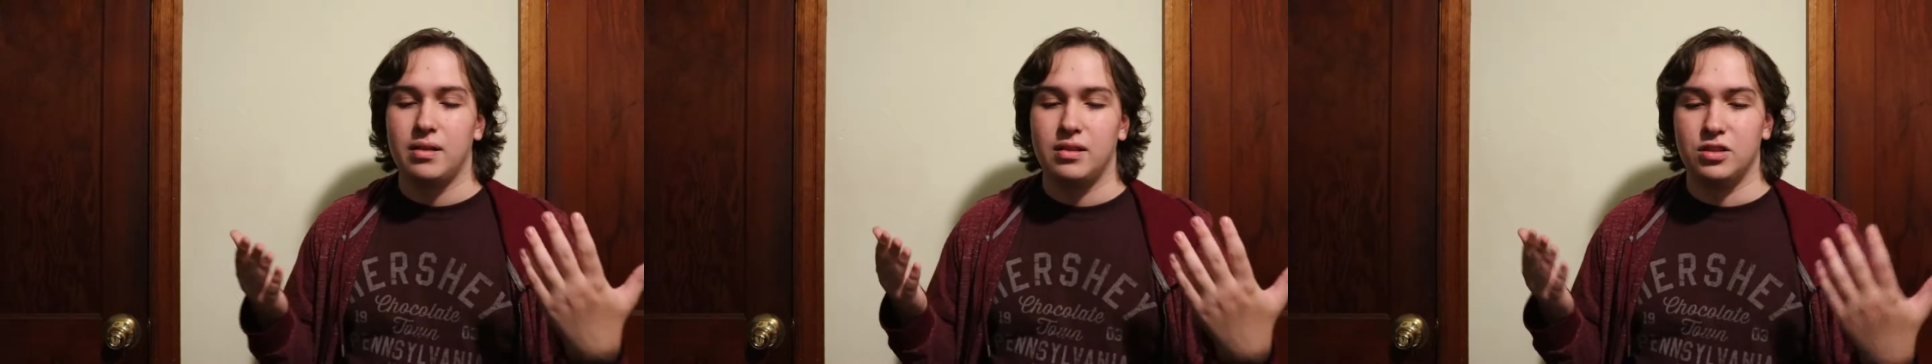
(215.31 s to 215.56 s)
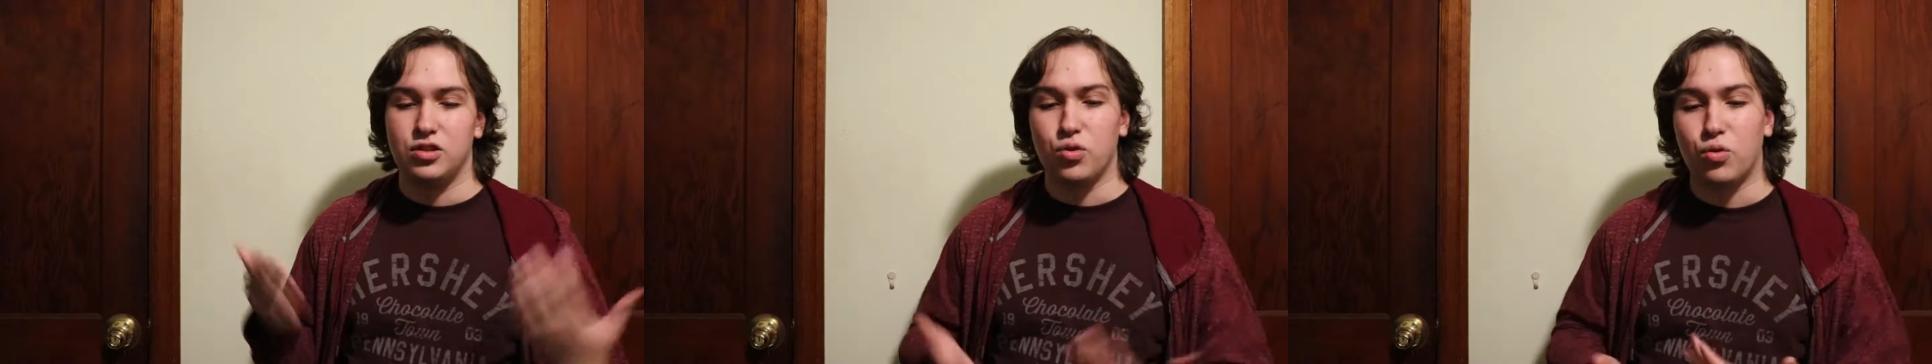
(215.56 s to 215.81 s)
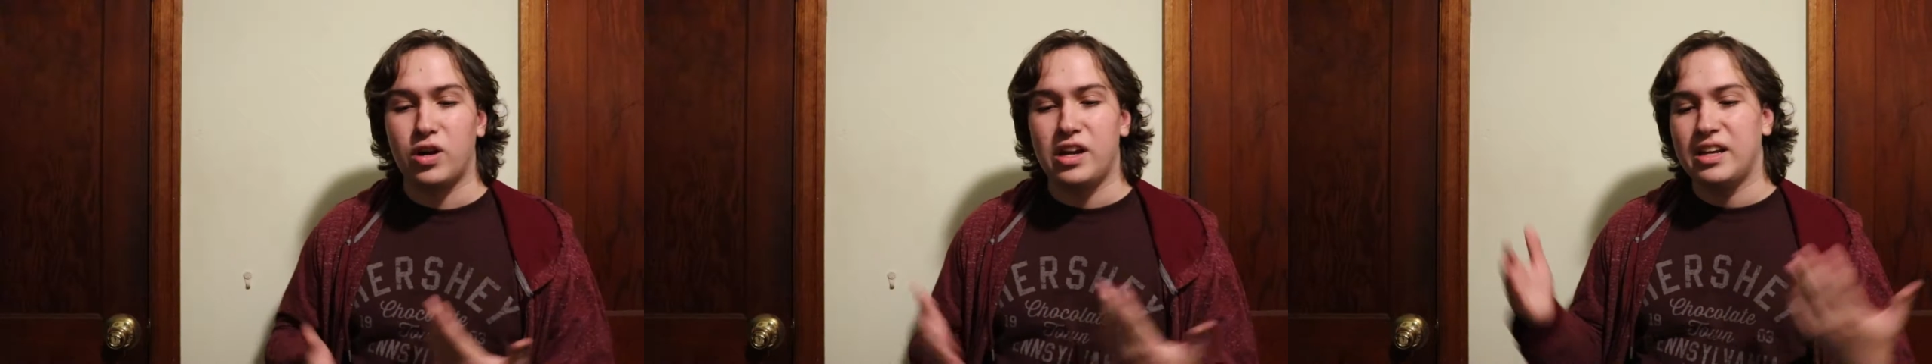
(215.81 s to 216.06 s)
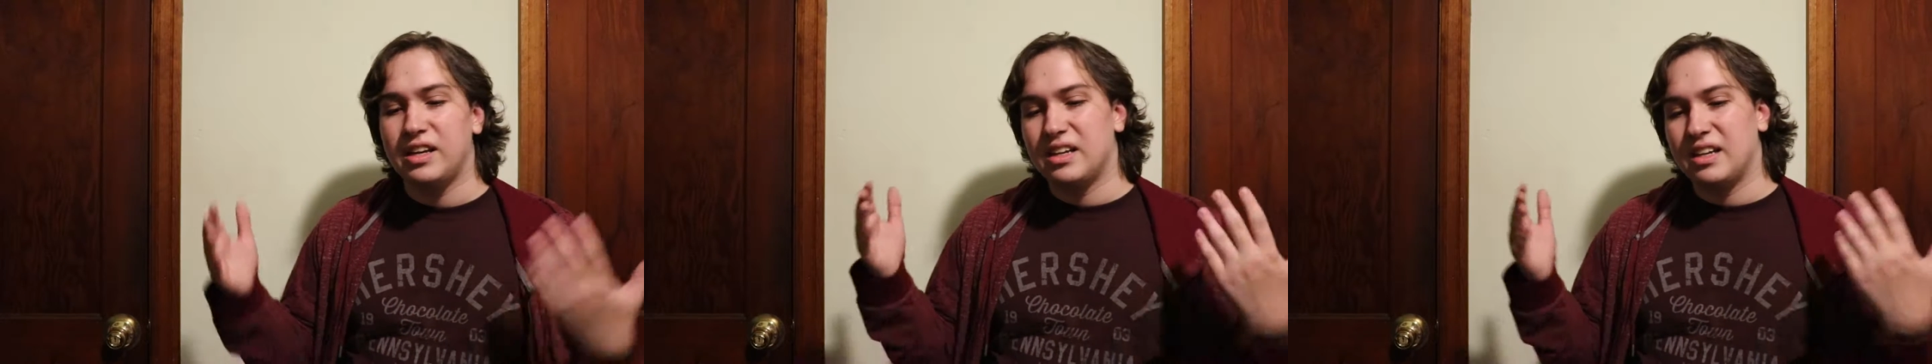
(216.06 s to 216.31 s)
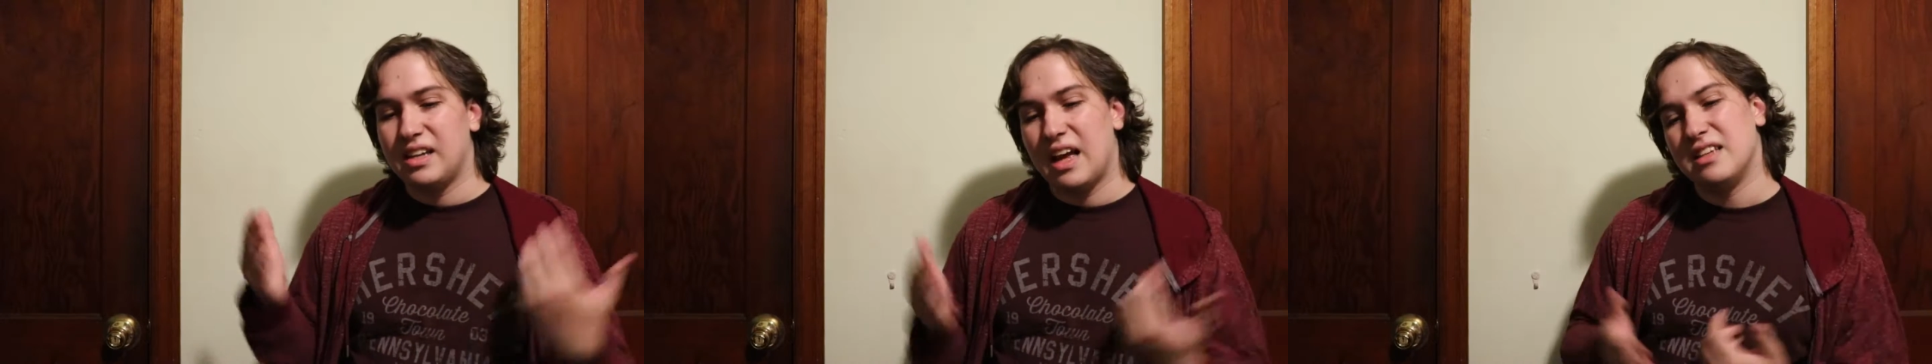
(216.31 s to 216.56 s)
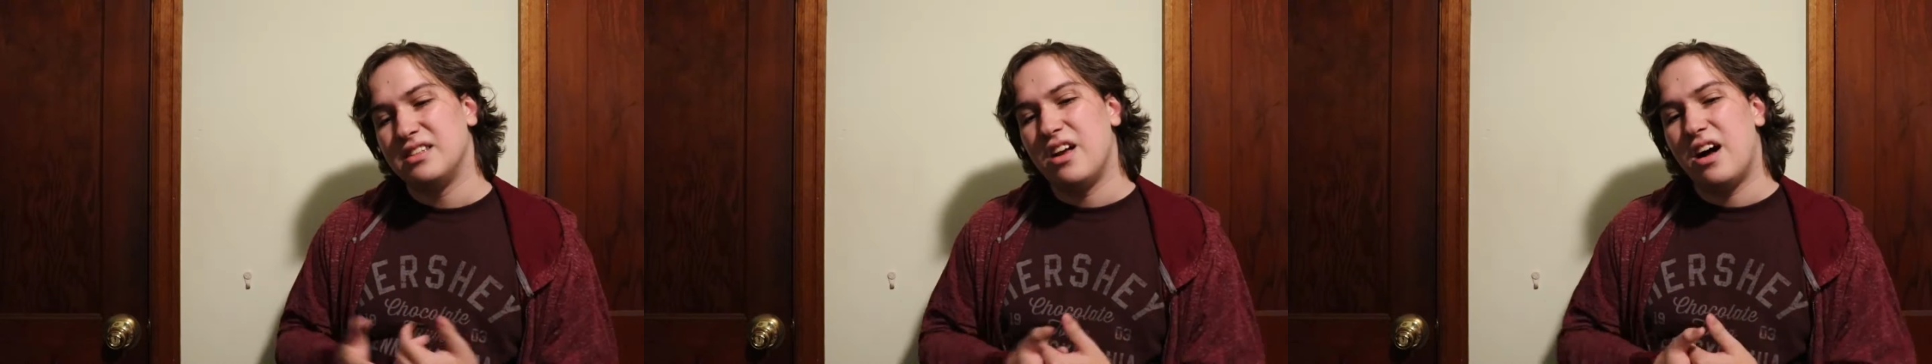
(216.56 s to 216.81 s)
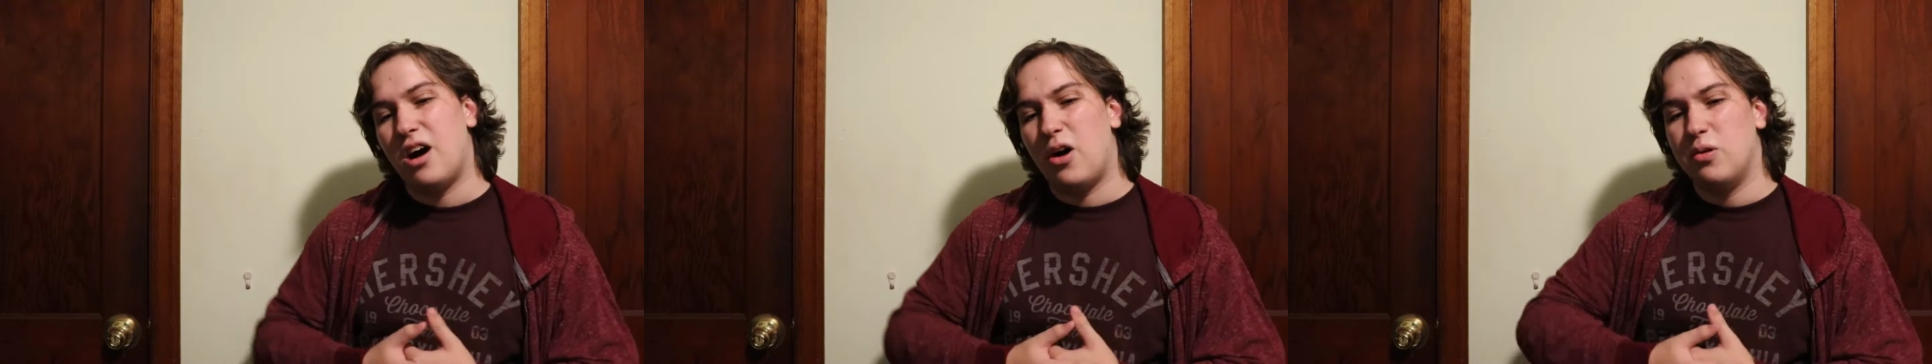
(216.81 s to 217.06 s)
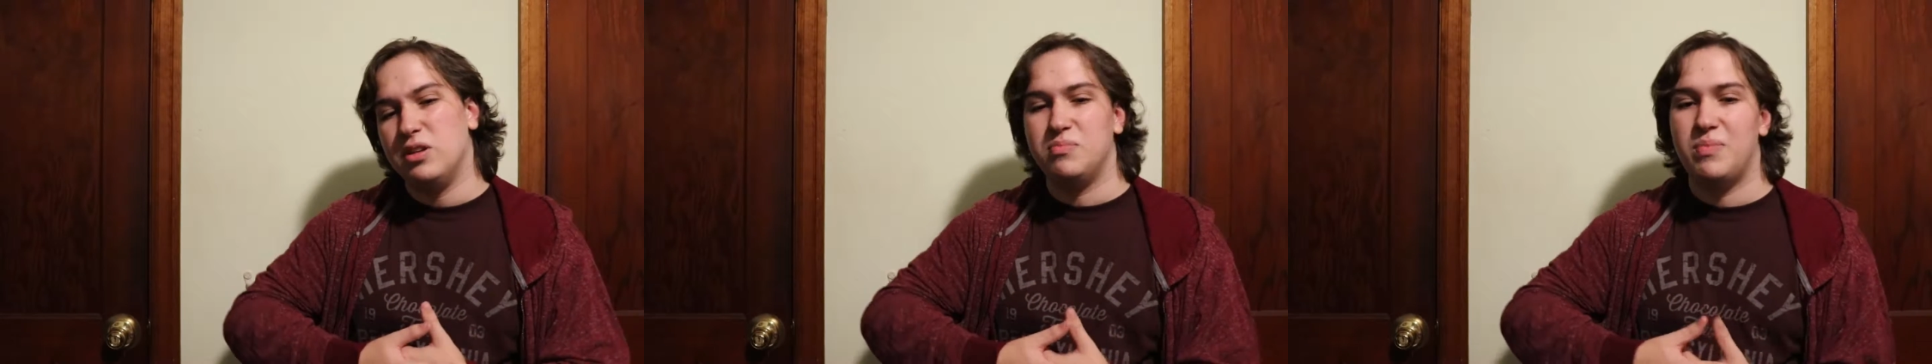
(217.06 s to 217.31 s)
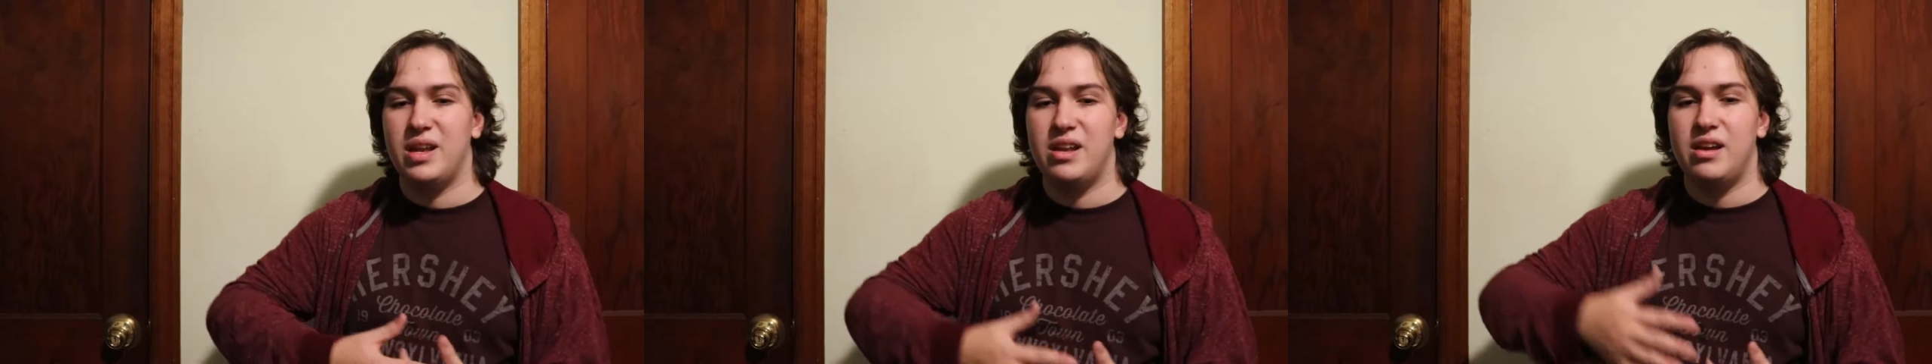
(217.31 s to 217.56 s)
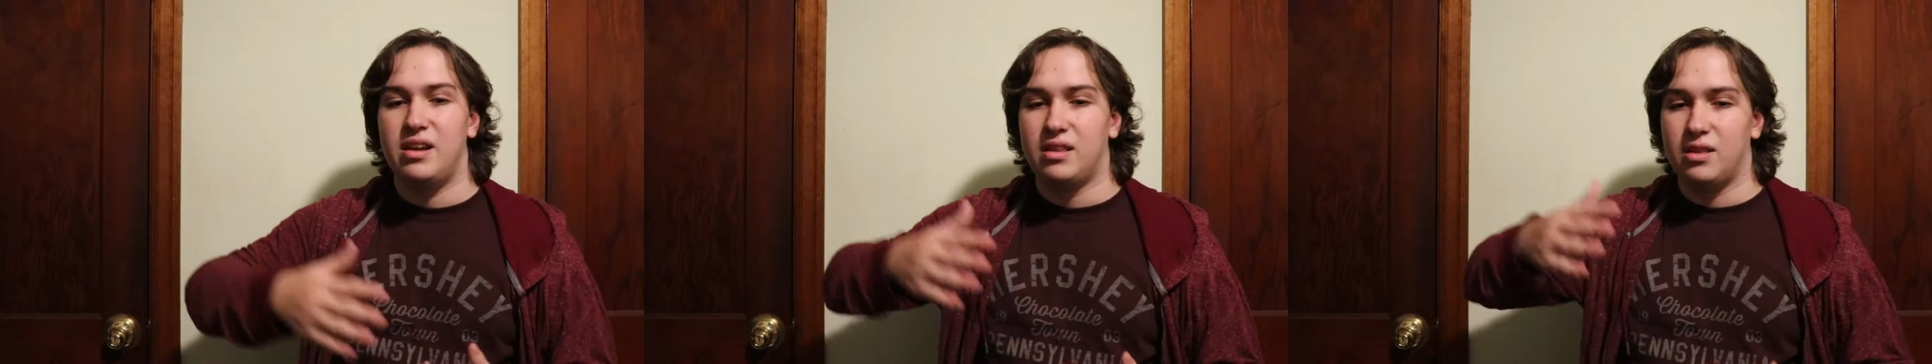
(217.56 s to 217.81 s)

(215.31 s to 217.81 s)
The story has not always been